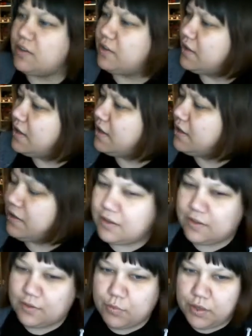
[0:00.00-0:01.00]
than that.
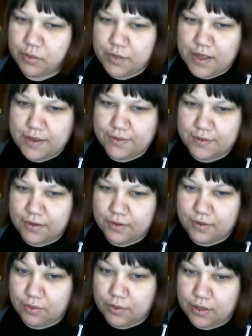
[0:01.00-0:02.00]
It's being blasted
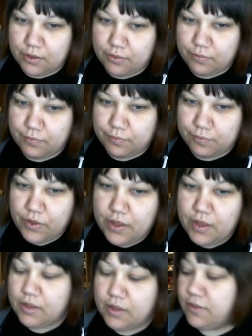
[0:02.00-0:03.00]
out. There we go.
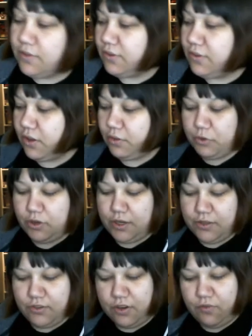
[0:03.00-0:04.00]
This is called
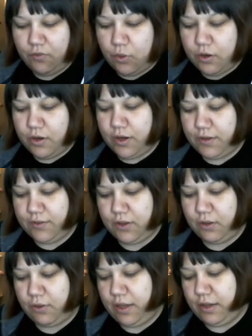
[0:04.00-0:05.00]
Burning Star 4. It's a
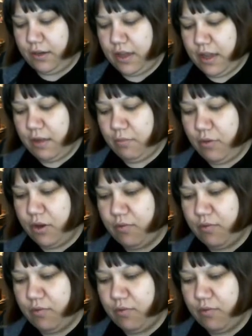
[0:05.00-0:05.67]
Coheed and Cambria